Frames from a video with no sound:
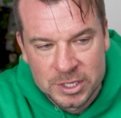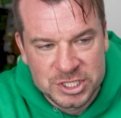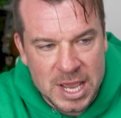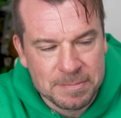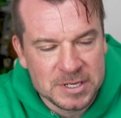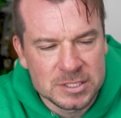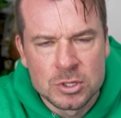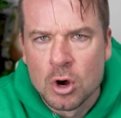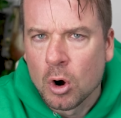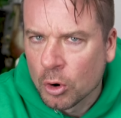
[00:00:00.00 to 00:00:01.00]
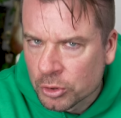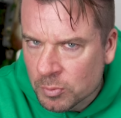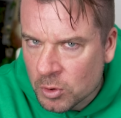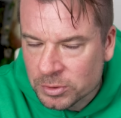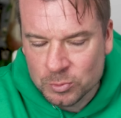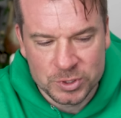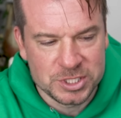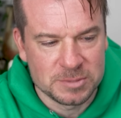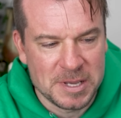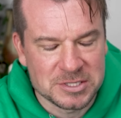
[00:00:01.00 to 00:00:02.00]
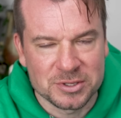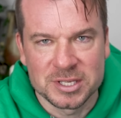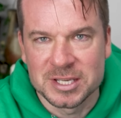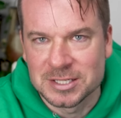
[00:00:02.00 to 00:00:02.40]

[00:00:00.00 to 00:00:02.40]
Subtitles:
Japanese horumon, which is basically